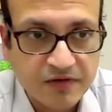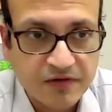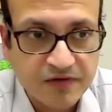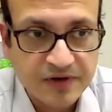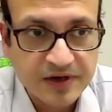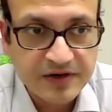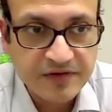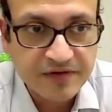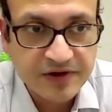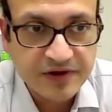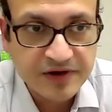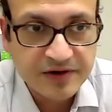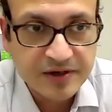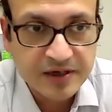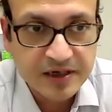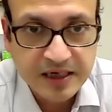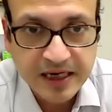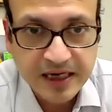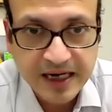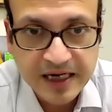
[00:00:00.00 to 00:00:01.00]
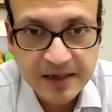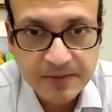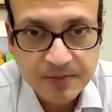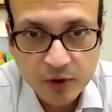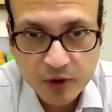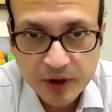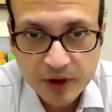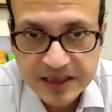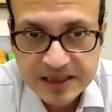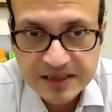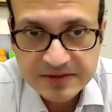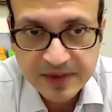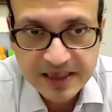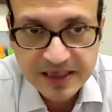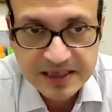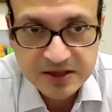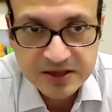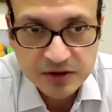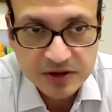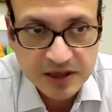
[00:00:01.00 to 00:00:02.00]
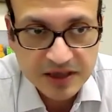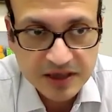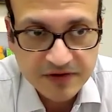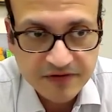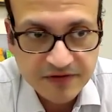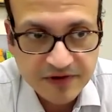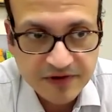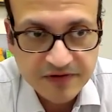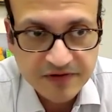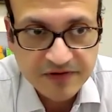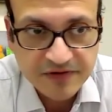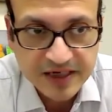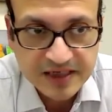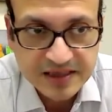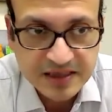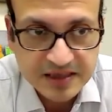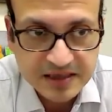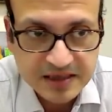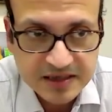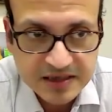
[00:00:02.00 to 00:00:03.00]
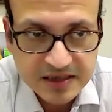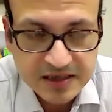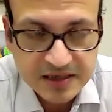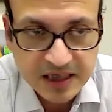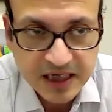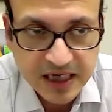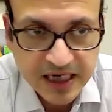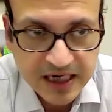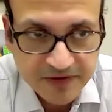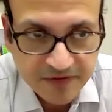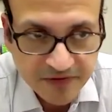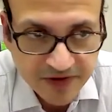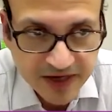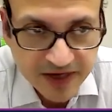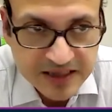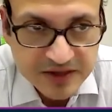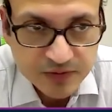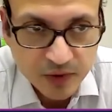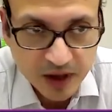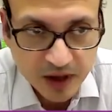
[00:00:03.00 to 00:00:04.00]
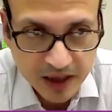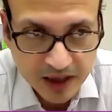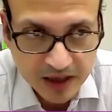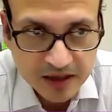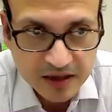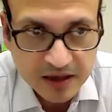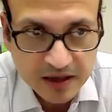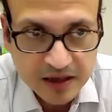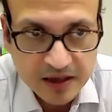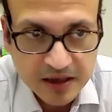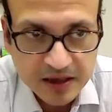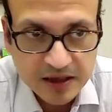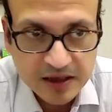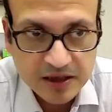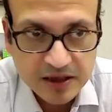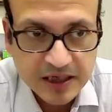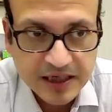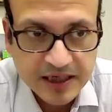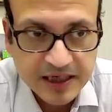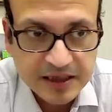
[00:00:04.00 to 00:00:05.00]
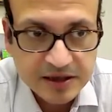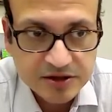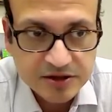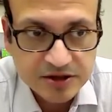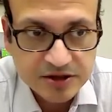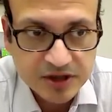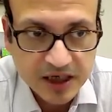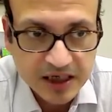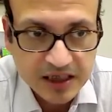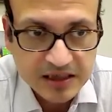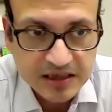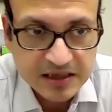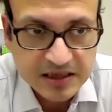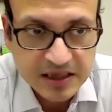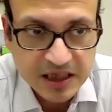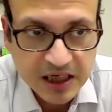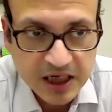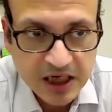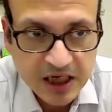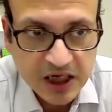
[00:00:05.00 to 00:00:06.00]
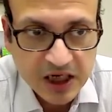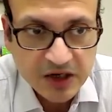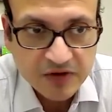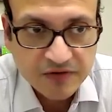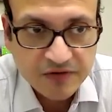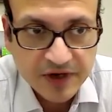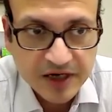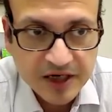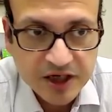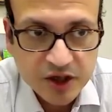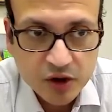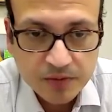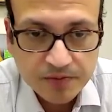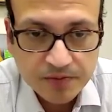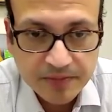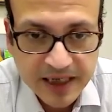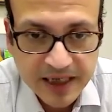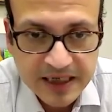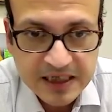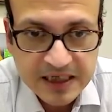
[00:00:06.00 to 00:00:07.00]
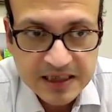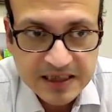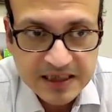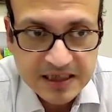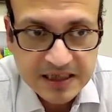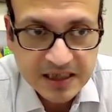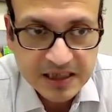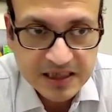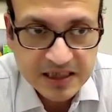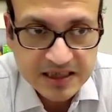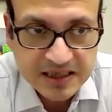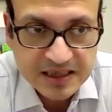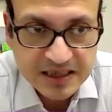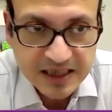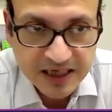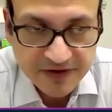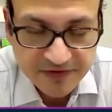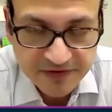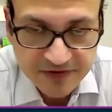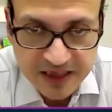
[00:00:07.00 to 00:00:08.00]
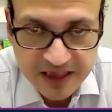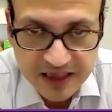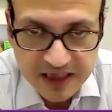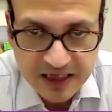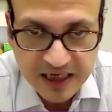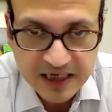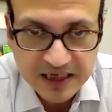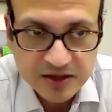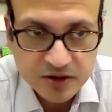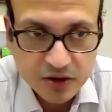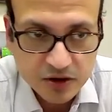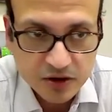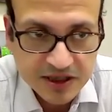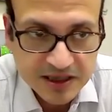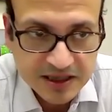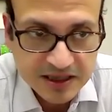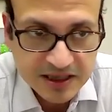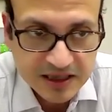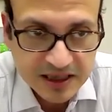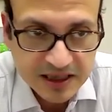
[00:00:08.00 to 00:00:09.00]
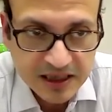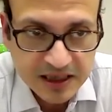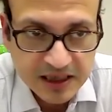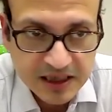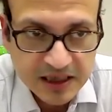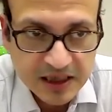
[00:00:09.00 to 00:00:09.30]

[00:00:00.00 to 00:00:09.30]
different endpoints based on the different phases? In phase 1, clinical trials, where your main concern is safety and toxicity,